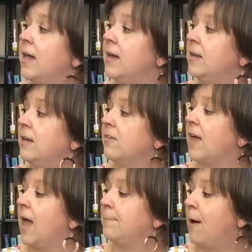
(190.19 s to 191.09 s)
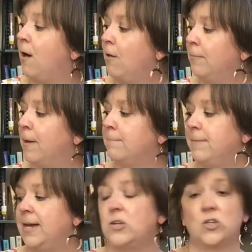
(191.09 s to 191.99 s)
It is A Palm
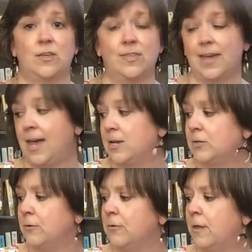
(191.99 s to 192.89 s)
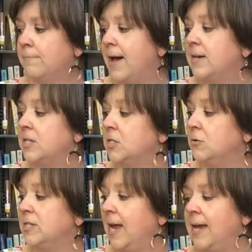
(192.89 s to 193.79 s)
Beach Scandal by
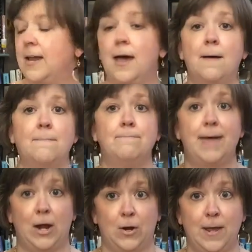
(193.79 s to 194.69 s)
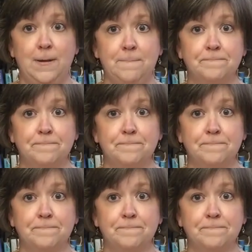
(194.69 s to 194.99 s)
Susannah Marren.